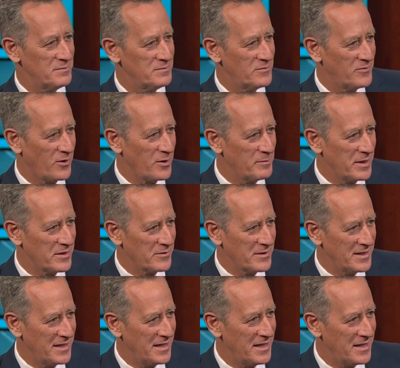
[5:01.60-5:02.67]
far better
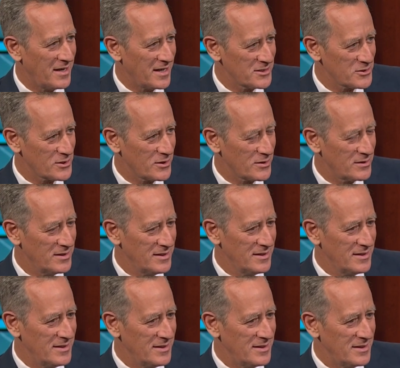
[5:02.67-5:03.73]
than any Oscar.
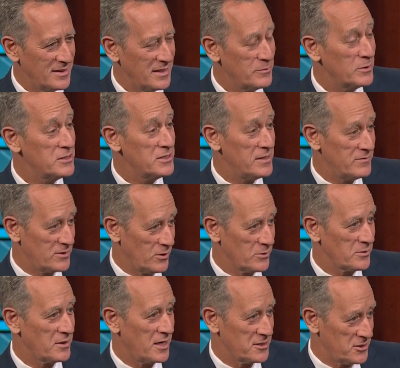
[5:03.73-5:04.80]
Uh, he received
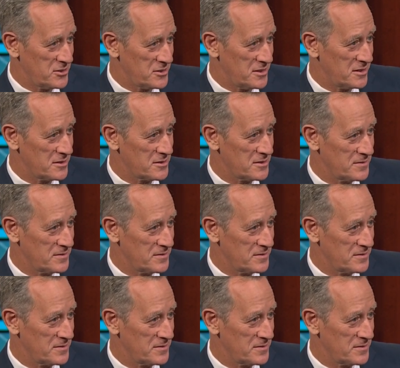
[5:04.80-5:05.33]
Total Consciousness,